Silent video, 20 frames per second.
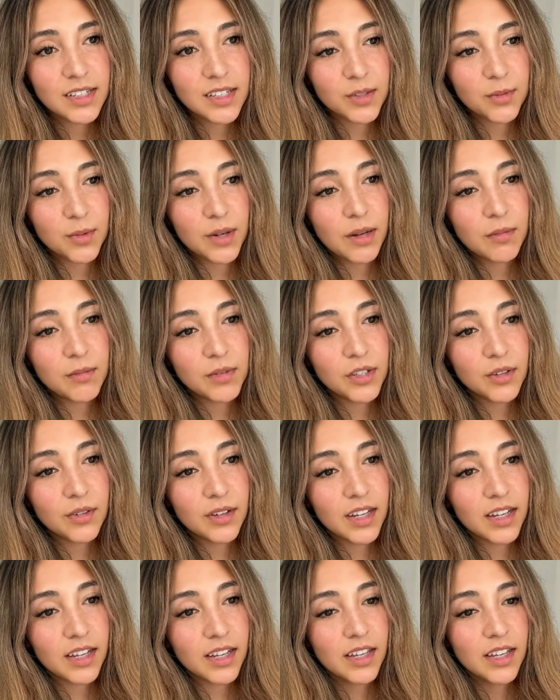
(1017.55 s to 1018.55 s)
Is what I'm
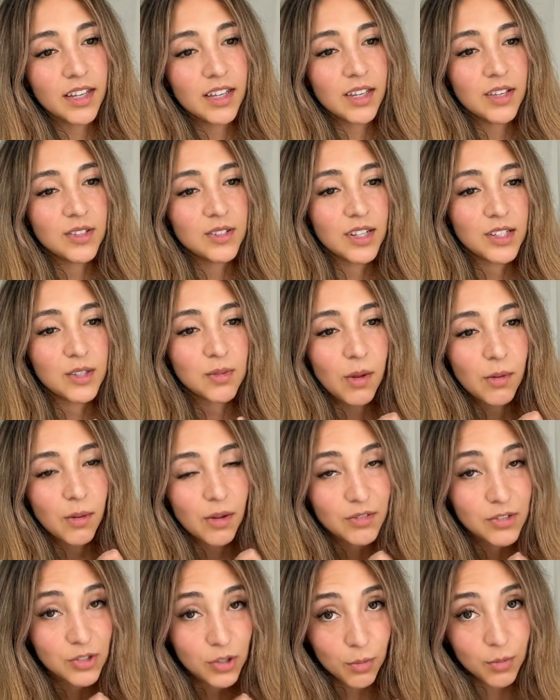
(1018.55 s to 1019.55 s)
doing. So that's why we have
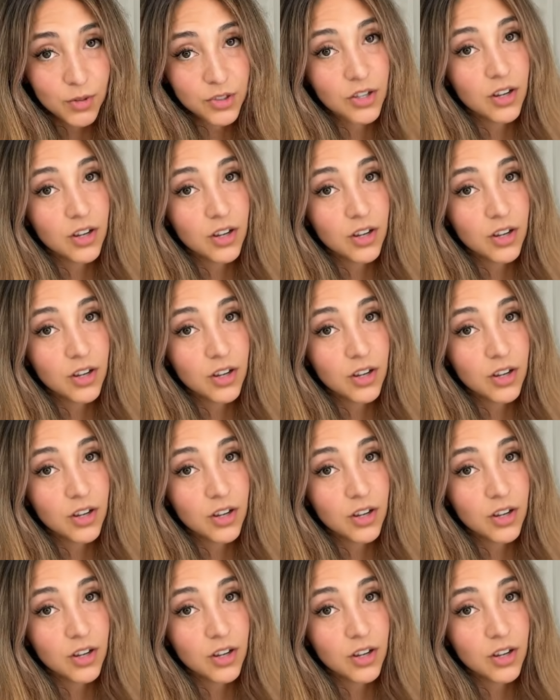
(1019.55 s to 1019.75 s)
so much